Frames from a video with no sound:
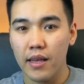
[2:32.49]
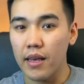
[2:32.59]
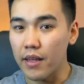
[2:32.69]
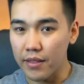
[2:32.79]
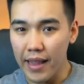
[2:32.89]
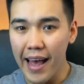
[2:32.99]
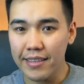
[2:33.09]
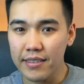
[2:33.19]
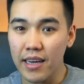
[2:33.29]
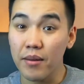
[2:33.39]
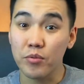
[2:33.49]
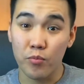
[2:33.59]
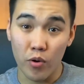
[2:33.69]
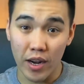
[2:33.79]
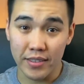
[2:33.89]
And last comes
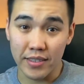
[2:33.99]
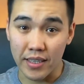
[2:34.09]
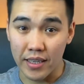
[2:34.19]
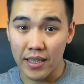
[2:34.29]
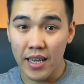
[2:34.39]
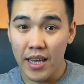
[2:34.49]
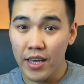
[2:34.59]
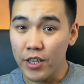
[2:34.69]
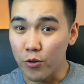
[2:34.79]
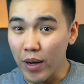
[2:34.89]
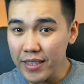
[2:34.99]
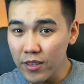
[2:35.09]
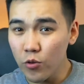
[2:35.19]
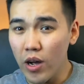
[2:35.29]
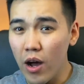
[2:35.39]
pricing. You must
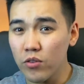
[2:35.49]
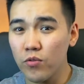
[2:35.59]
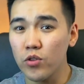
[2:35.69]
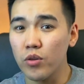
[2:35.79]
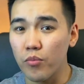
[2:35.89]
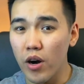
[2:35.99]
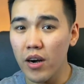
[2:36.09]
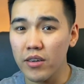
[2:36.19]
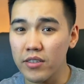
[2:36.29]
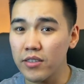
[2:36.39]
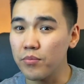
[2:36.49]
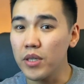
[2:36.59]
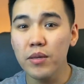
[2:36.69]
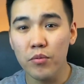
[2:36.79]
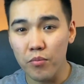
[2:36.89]
look out for the broker's
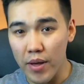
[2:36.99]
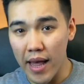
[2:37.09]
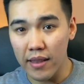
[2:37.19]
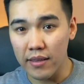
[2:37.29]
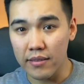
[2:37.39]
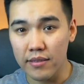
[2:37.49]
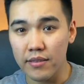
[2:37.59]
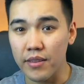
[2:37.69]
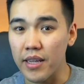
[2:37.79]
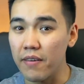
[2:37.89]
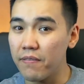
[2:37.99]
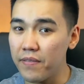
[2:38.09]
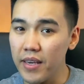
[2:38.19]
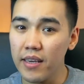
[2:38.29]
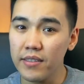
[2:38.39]
minimum balance, their
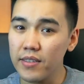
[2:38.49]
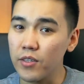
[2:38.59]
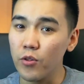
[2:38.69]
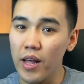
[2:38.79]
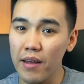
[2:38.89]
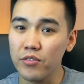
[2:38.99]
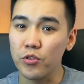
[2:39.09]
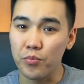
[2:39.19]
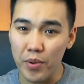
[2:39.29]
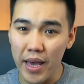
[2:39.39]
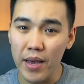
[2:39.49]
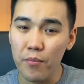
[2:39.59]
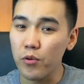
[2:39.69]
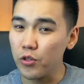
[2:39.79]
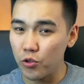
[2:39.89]
fees you'll have to pay
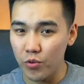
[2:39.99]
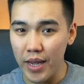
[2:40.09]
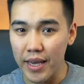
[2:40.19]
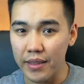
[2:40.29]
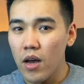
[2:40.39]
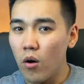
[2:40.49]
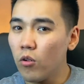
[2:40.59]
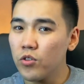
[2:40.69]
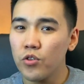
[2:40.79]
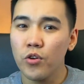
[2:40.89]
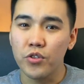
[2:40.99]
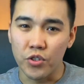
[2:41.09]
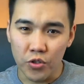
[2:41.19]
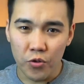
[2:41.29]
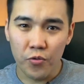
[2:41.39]
per trade, also
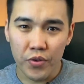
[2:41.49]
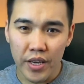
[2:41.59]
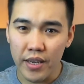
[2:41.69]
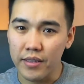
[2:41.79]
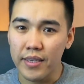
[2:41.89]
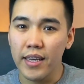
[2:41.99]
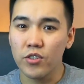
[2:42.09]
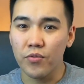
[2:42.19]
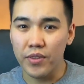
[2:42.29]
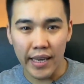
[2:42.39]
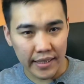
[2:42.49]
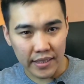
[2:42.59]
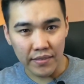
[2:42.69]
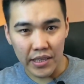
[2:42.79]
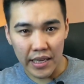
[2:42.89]
due fee in case of
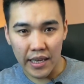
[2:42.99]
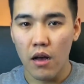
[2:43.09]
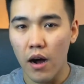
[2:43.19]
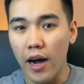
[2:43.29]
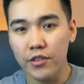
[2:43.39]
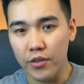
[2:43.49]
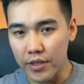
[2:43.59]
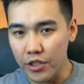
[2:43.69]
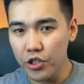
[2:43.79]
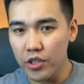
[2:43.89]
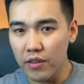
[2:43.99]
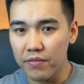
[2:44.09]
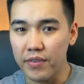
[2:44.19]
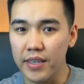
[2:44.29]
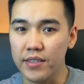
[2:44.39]
inactivity. Other additional
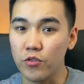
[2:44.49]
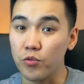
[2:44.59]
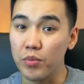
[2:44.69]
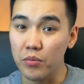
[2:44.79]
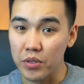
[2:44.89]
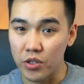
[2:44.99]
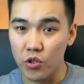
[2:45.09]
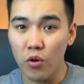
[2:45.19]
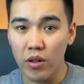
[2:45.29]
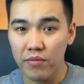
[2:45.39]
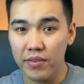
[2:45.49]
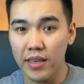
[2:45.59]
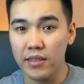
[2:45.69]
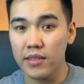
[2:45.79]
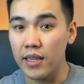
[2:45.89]
fees could be withdrawal
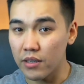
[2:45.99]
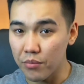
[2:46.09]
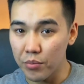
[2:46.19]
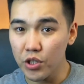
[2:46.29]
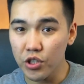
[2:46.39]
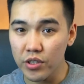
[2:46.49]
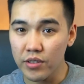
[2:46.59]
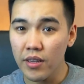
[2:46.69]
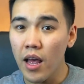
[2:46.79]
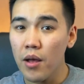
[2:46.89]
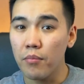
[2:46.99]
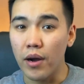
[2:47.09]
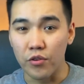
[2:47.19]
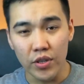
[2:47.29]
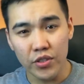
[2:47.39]
fees and commissions. By
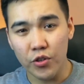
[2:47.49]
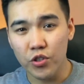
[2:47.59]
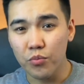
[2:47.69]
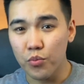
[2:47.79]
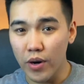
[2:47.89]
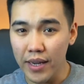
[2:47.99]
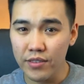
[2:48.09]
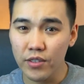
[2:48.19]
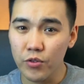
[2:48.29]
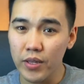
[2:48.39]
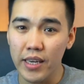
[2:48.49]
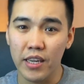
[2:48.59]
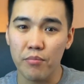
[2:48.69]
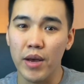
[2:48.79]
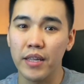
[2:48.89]
researching pricing
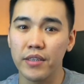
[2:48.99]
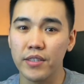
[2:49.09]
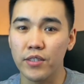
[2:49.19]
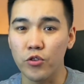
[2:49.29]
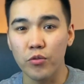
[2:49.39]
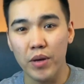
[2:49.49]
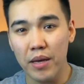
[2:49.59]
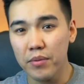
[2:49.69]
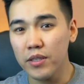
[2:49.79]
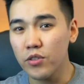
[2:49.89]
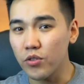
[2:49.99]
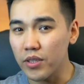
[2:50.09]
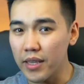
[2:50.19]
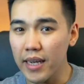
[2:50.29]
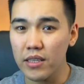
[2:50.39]
related matters, you'll be able to
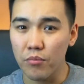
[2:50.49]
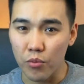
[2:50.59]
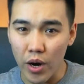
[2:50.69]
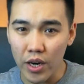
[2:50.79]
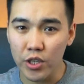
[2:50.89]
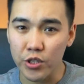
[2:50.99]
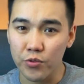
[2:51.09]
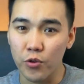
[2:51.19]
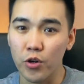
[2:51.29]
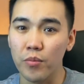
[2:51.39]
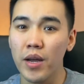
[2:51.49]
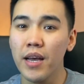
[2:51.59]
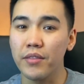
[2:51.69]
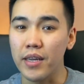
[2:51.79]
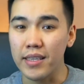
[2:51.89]
select a brokerage firm
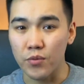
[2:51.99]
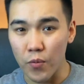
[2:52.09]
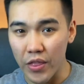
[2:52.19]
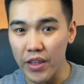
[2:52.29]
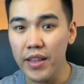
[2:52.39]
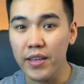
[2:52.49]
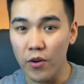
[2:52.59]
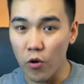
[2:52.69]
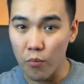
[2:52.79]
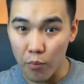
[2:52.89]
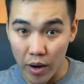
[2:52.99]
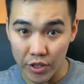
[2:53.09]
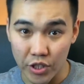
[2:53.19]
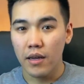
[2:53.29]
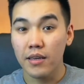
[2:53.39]
that is within your
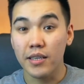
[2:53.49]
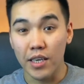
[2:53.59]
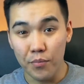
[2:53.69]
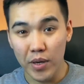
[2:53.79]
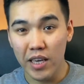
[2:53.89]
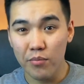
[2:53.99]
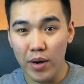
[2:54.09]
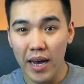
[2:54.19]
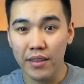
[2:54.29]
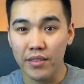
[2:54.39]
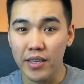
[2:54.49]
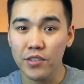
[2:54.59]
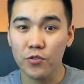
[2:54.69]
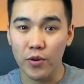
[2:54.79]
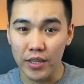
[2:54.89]
budget. Keeping in mind these
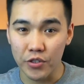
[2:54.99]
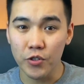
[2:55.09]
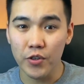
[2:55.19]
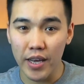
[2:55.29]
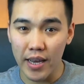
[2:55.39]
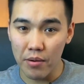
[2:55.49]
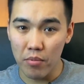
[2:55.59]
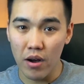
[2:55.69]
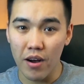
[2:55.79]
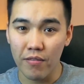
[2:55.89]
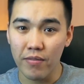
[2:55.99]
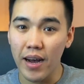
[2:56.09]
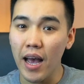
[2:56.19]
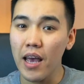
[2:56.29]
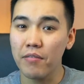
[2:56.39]
criteria above,
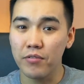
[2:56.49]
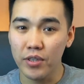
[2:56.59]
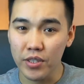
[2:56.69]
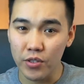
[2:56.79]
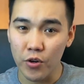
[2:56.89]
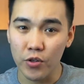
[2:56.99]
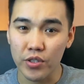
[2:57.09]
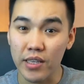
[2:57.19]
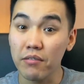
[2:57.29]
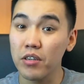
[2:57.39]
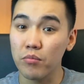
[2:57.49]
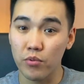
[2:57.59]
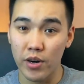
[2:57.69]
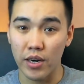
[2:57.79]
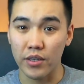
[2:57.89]
I have researched several
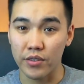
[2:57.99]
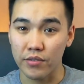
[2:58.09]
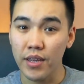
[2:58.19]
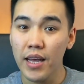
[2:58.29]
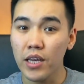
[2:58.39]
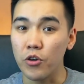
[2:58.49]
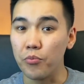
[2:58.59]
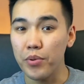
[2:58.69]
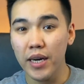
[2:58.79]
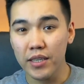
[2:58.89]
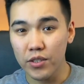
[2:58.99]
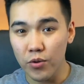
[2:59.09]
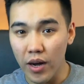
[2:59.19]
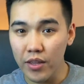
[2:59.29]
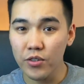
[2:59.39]
brokers compared to
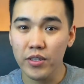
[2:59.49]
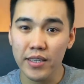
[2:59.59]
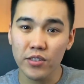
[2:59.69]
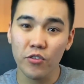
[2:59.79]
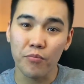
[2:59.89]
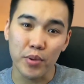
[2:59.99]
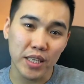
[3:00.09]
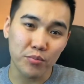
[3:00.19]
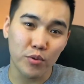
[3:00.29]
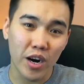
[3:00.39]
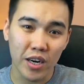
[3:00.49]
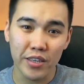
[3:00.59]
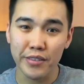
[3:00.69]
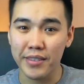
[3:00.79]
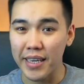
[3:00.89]
other lists of best
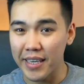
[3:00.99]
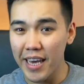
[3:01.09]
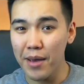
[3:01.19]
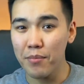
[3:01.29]
brokers and came